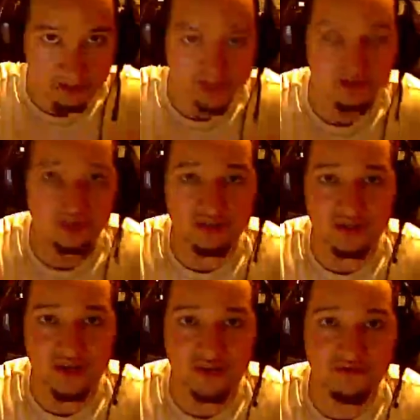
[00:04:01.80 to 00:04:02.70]
So you can
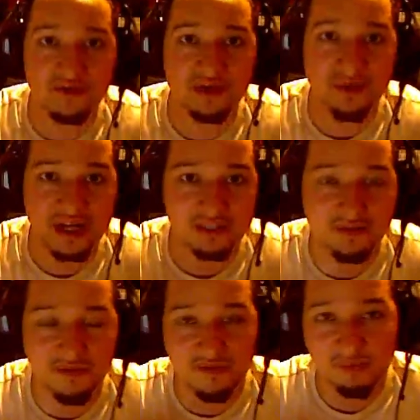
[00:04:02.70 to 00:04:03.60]
have a maximum
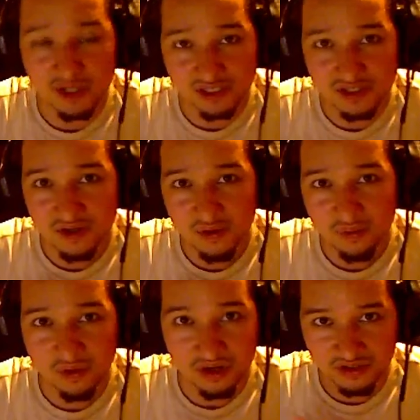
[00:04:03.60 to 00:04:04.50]
of plus
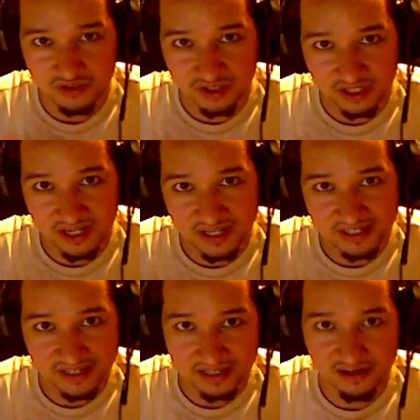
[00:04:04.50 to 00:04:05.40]

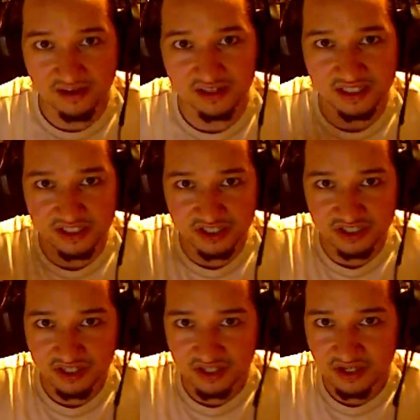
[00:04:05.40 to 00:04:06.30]
198 on each
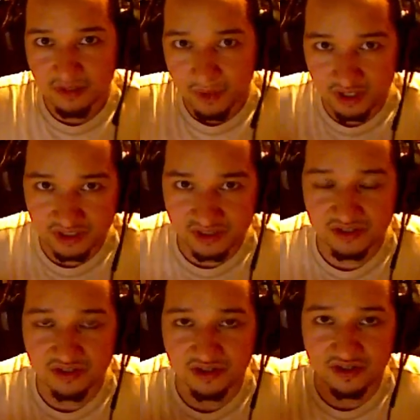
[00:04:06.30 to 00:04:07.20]

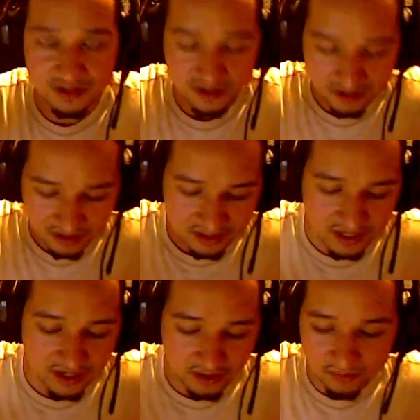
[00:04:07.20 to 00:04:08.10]
monster,
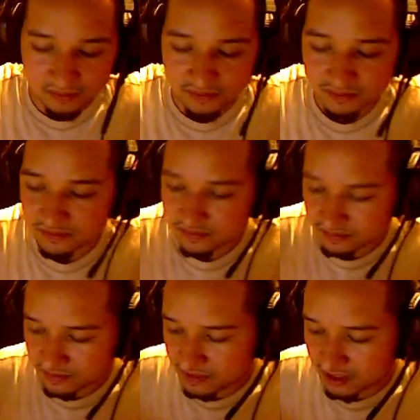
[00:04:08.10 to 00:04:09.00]
helm,
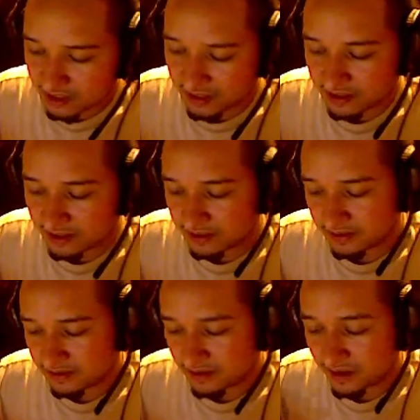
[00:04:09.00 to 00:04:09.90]

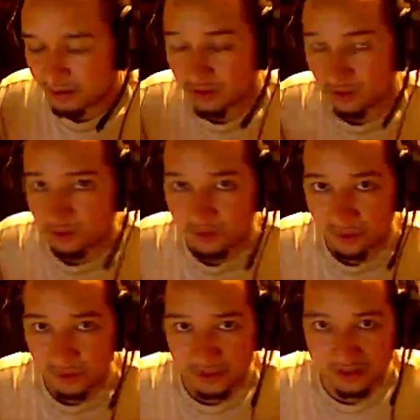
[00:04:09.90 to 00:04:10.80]
armor, or
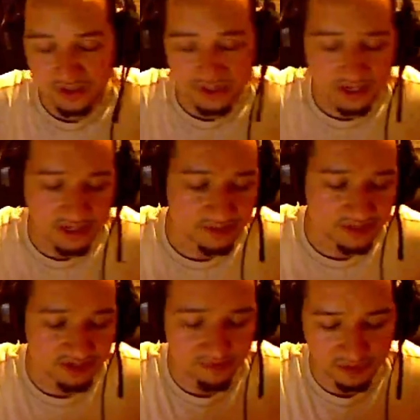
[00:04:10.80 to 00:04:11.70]
weapon. So any item could
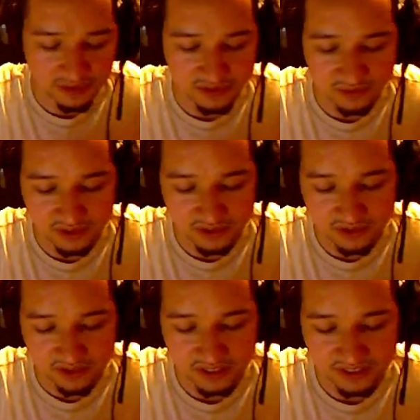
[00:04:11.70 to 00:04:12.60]
have plus
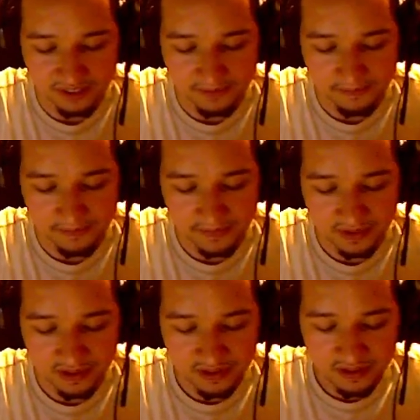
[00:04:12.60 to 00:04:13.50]
198.
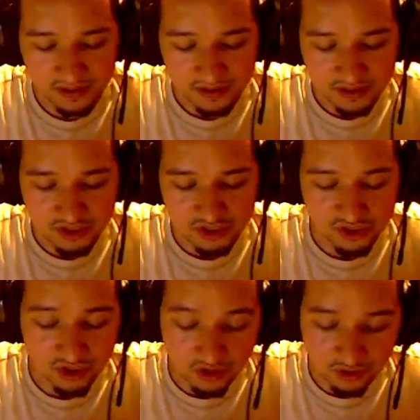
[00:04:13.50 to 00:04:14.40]

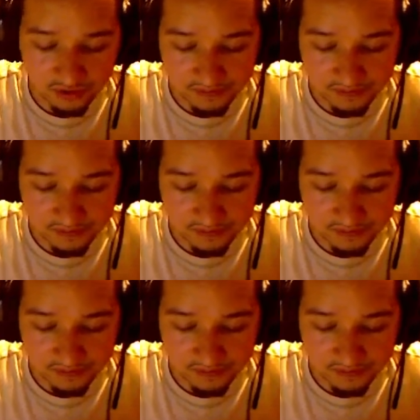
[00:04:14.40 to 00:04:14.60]
So